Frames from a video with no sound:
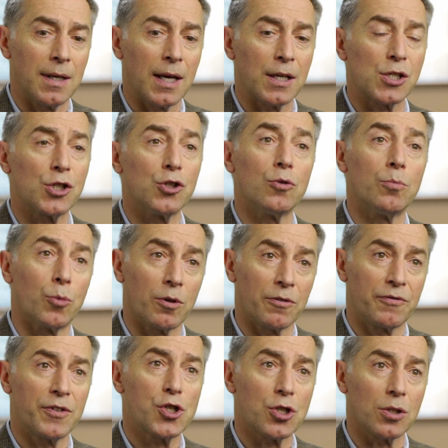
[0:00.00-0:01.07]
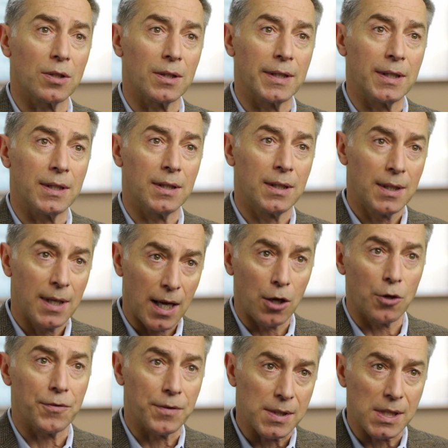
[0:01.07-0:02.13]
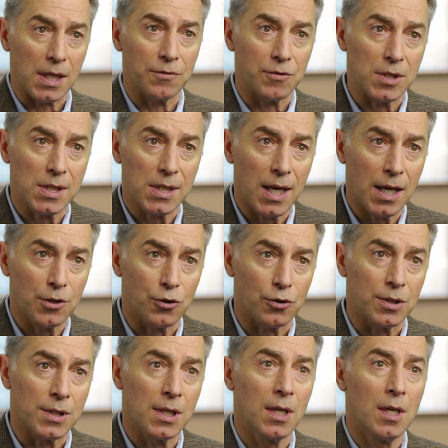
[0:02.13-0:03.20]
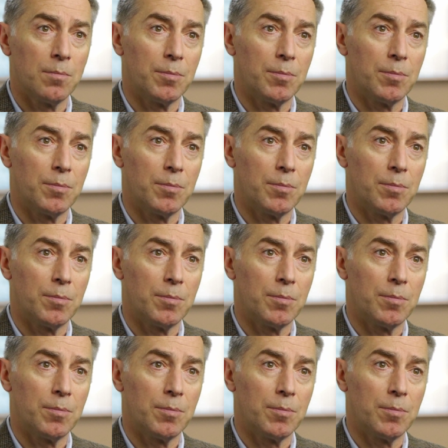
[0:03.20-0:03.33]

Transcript: execute more efficiently health and safety standards,